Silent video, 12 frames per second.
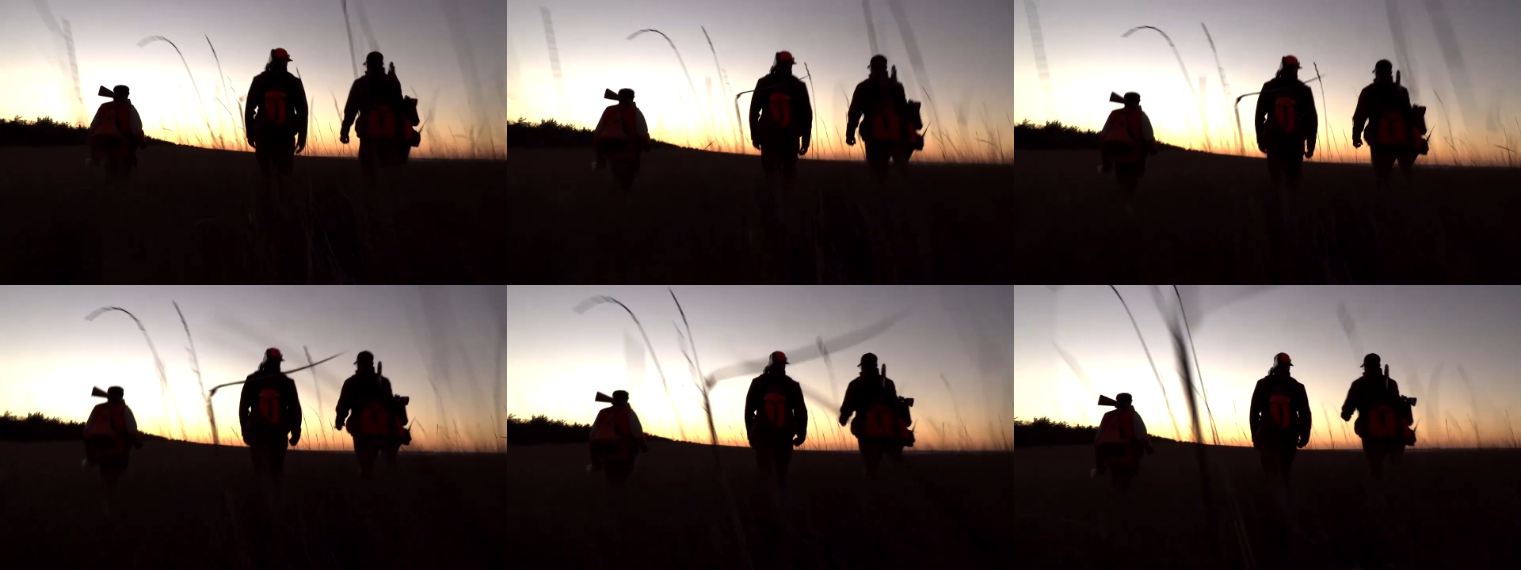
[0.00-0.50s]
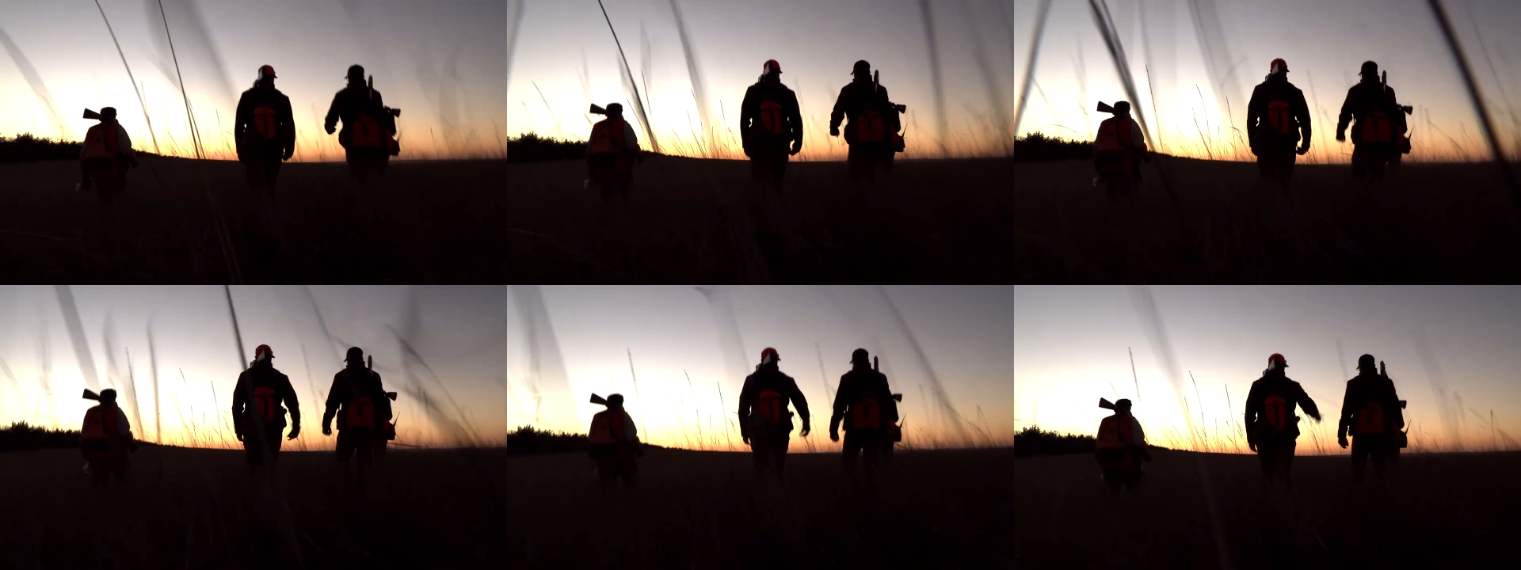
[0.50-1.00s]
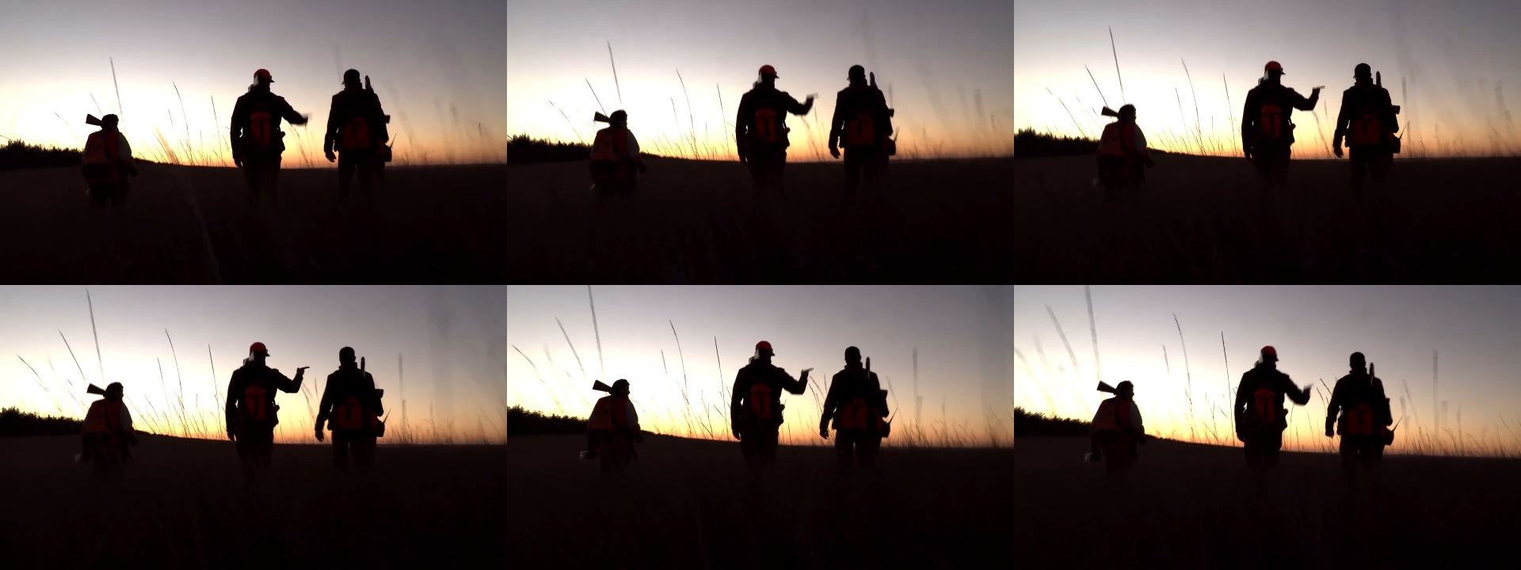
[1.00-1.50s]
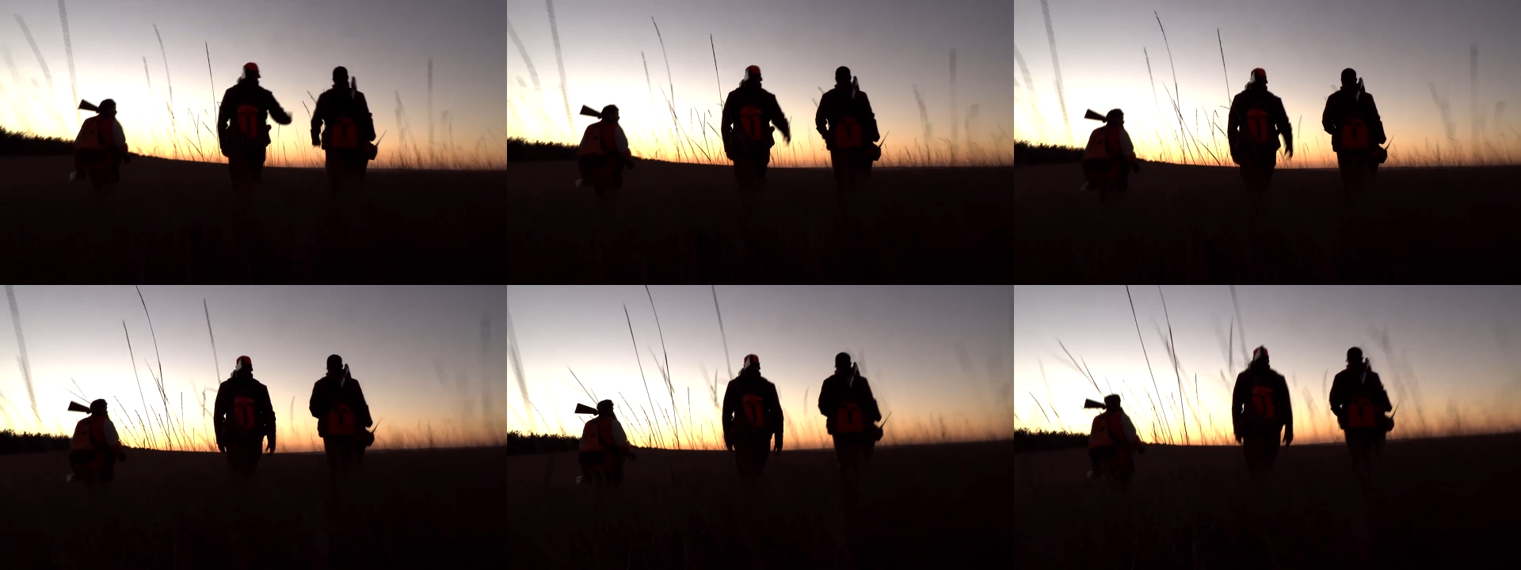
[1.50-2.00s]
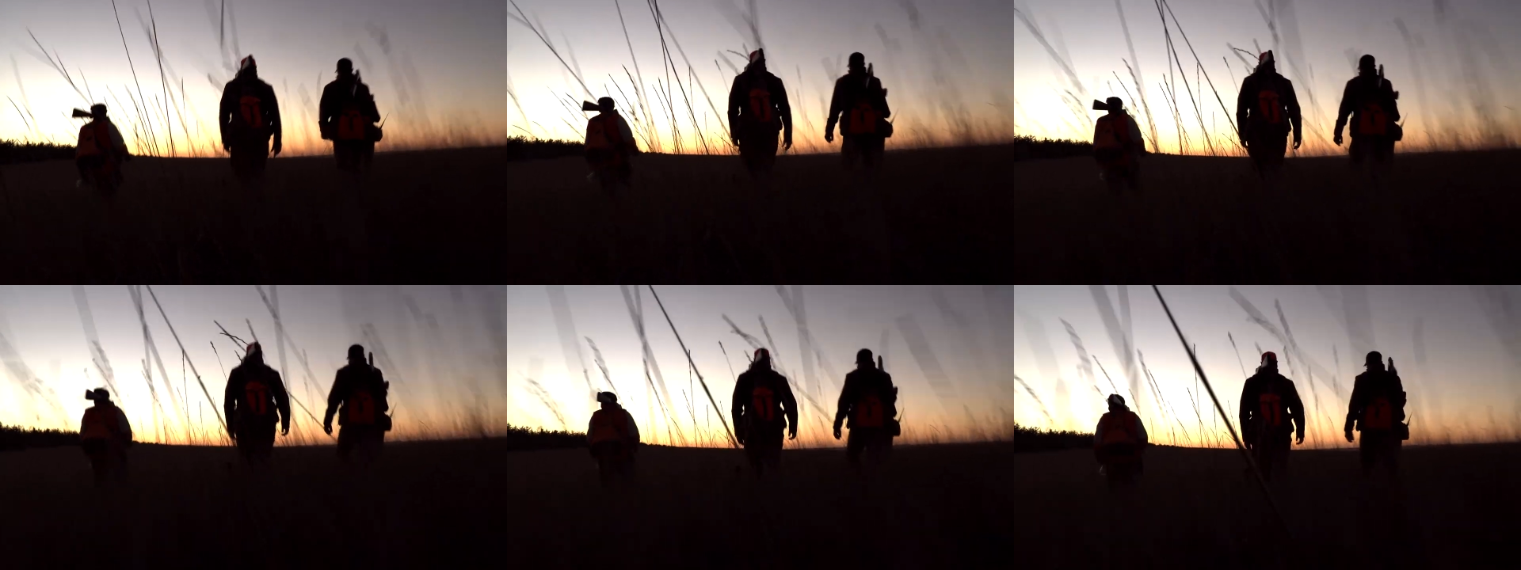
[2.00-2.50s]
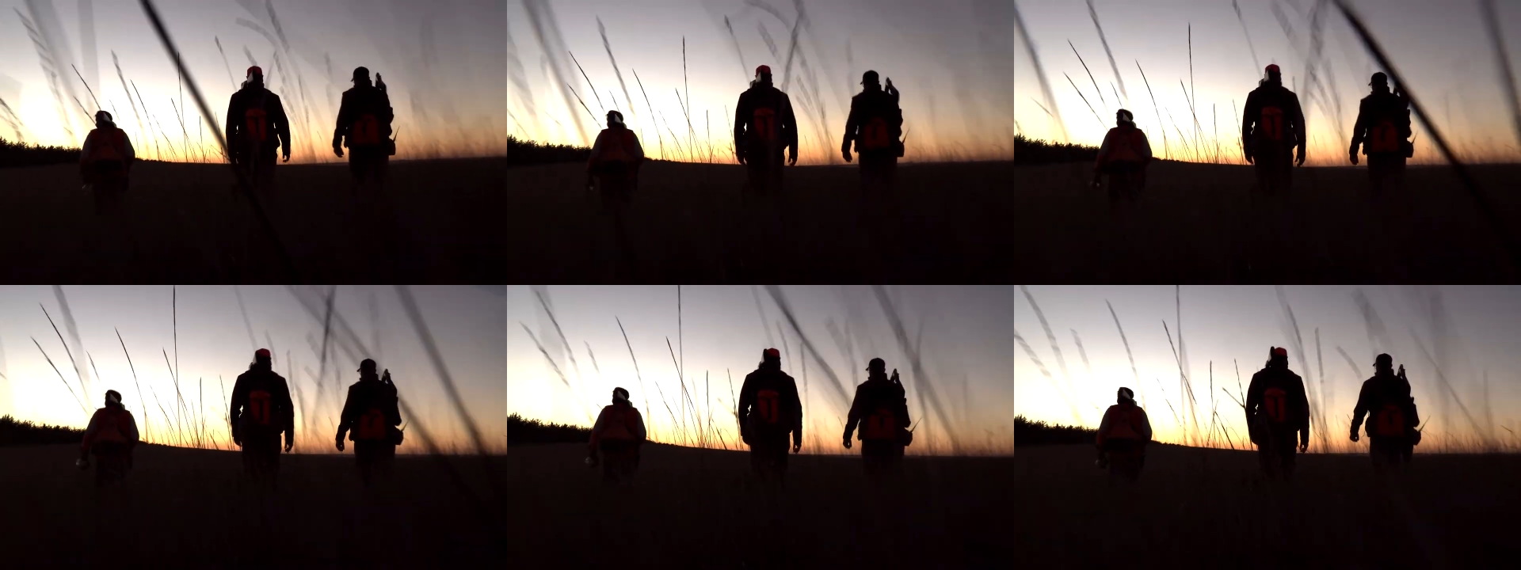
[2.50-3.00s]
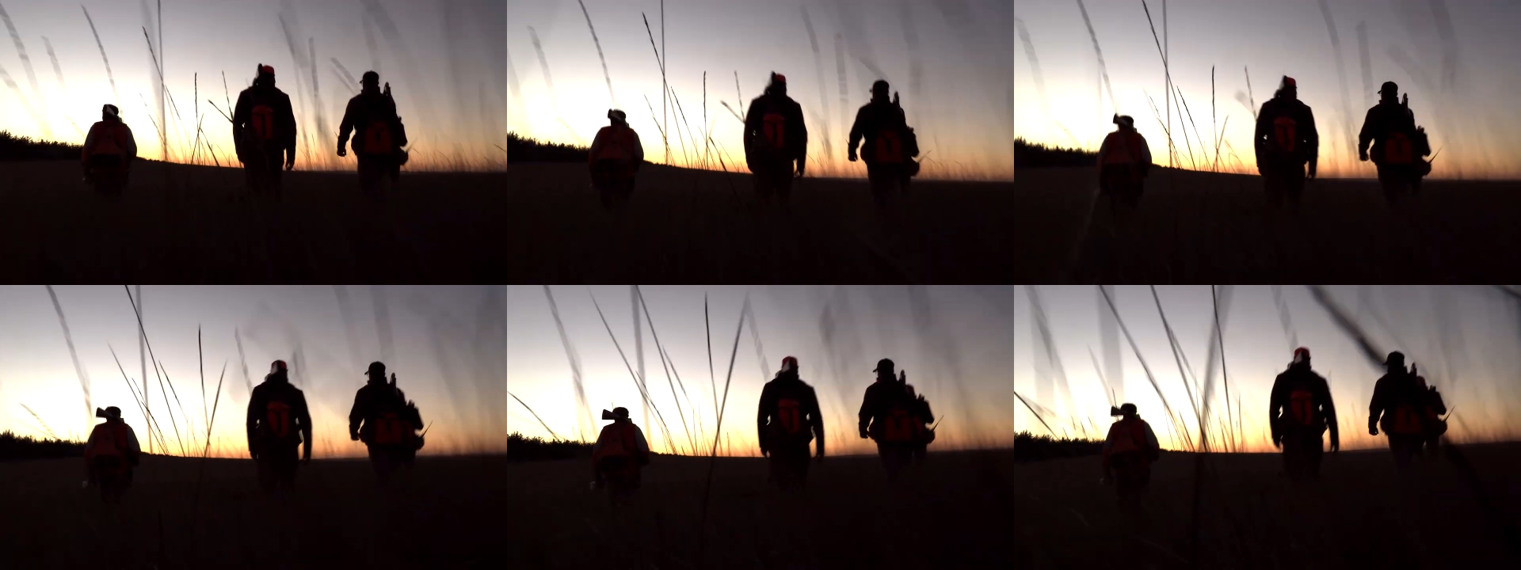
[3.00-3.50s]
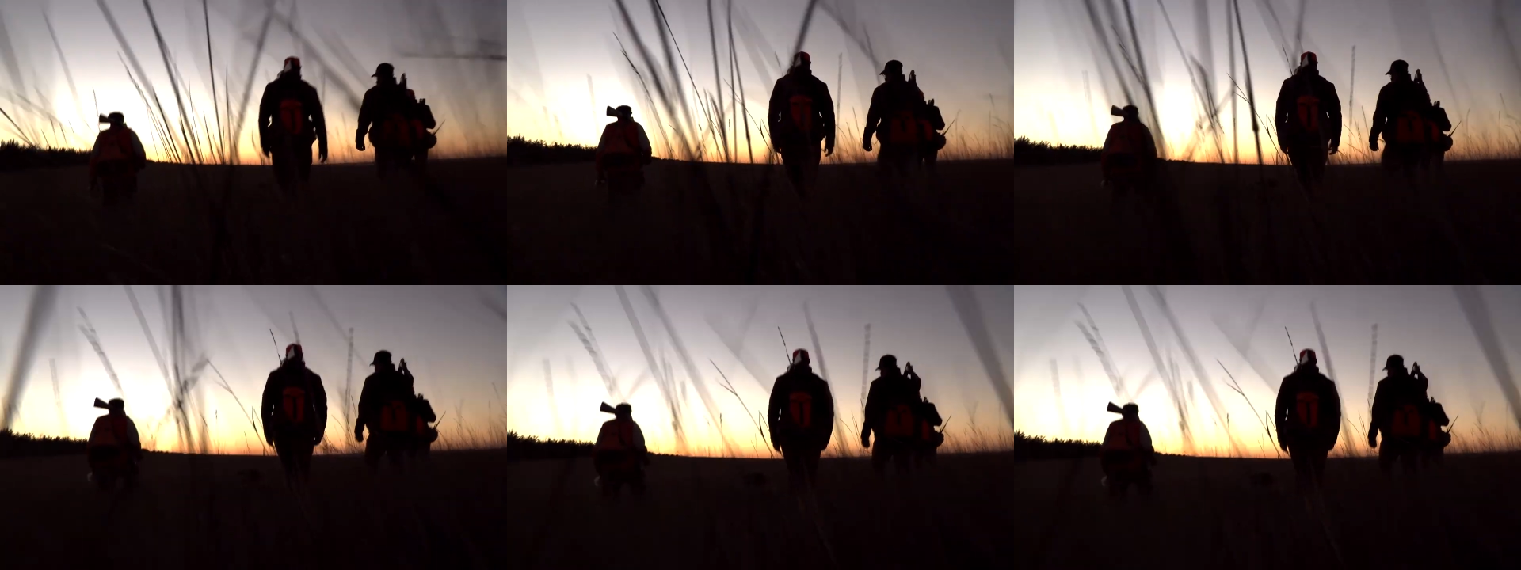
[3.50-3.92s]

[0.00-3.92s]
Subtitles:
(no speaker visible)